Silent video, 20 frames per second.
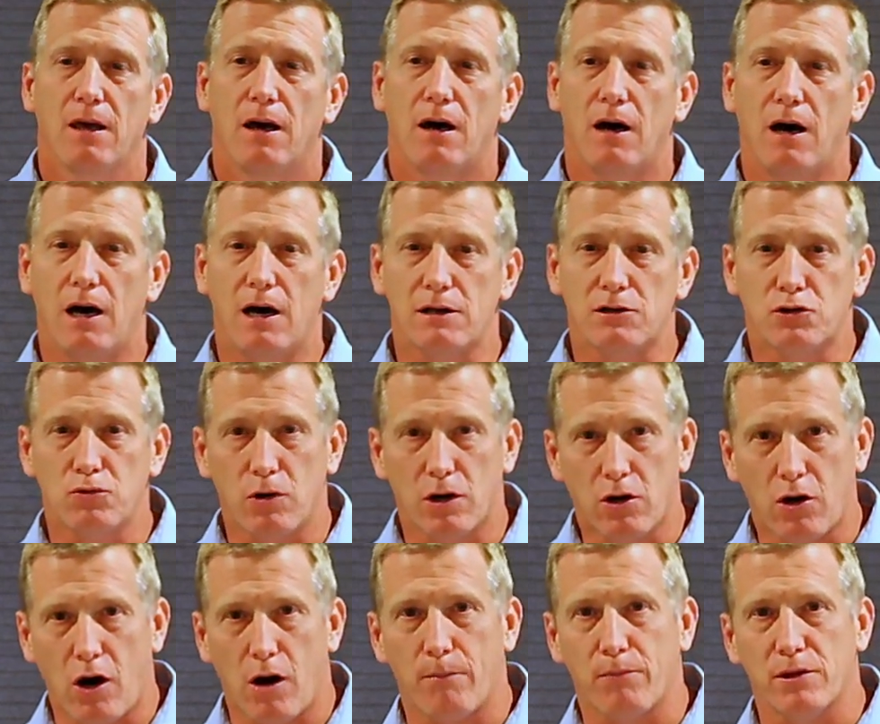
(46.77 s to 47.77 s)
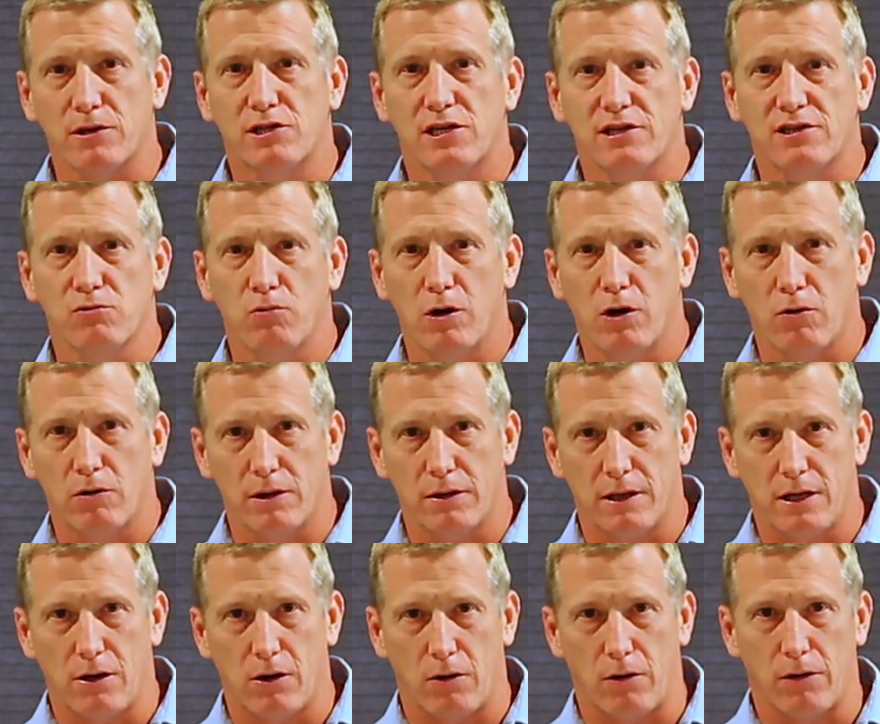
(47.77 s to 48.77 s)
uh, to accomplish his will in
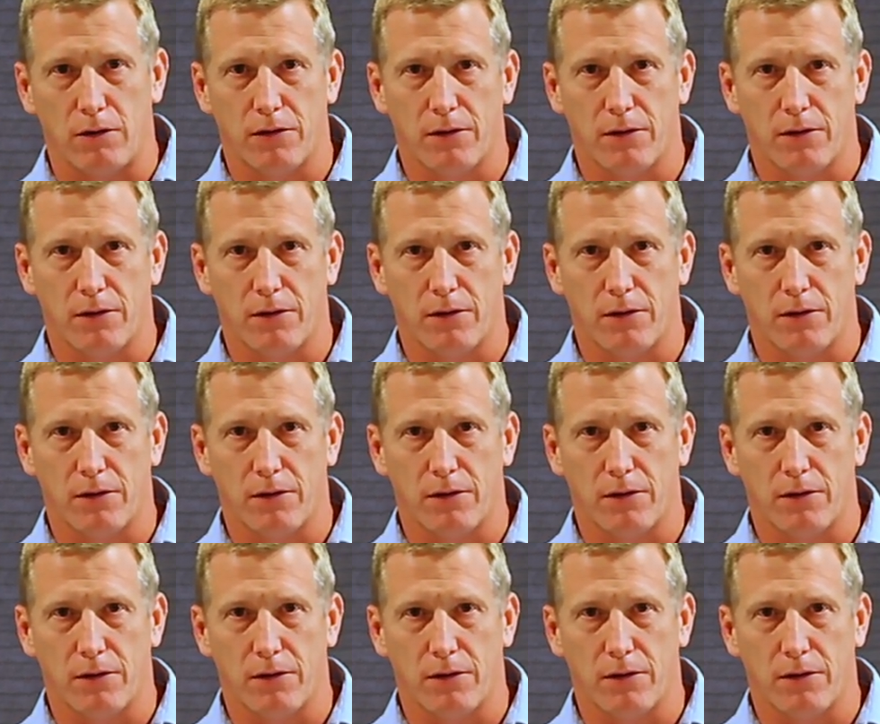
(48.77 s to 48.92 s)
the earth.